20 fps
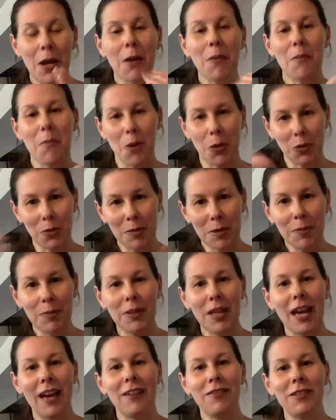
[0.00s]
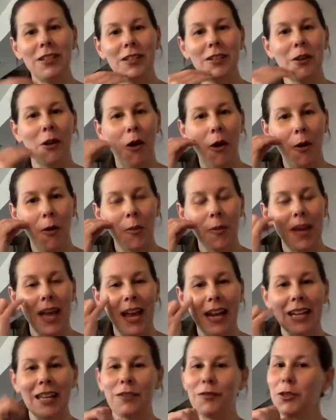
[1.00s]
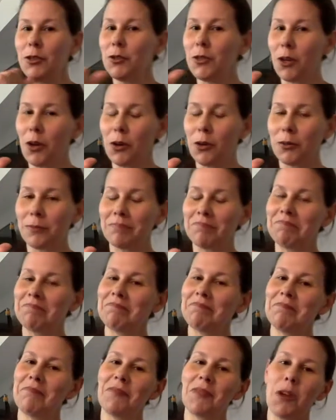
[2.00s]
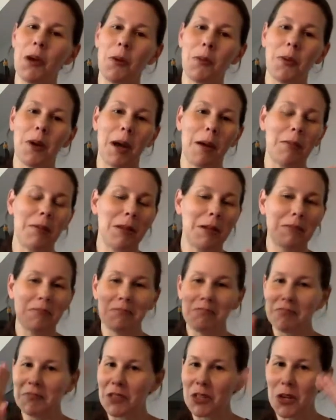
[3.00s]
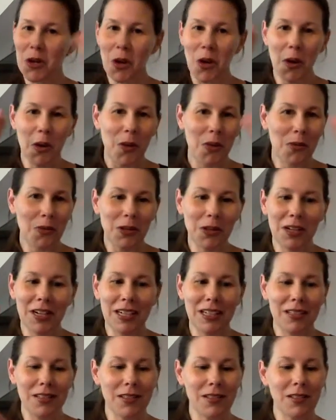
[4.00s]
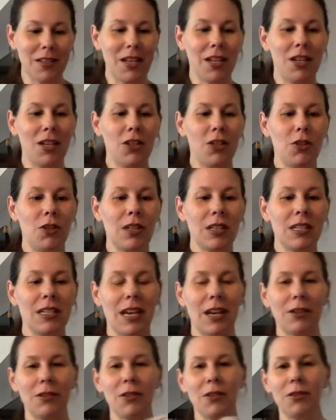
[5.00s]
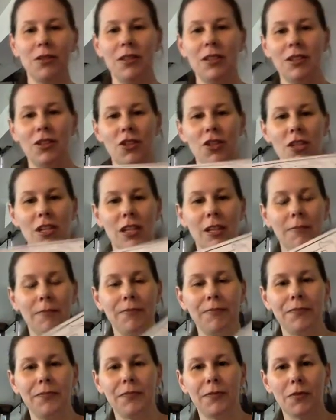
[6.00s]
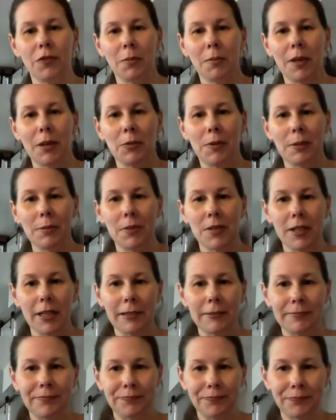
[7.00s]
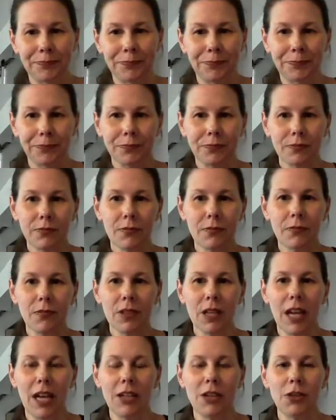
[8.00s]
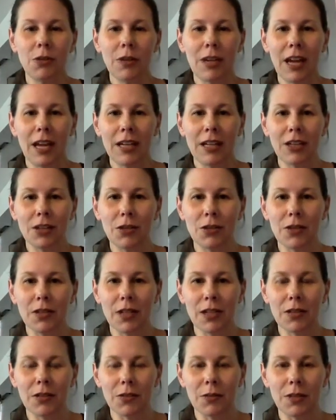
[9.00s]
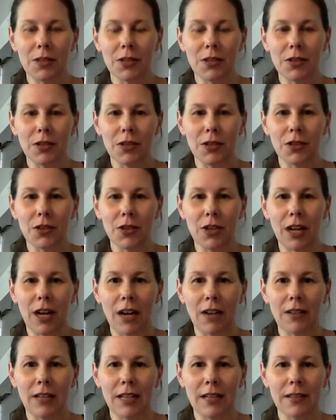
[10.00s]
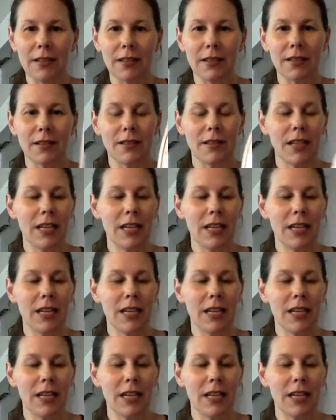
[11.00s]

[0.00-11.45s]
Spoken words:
Most people have it at home, and if you don't, no problem. No worries. You can download this sheet from my website, and you and I can use it as a resource during our lessons.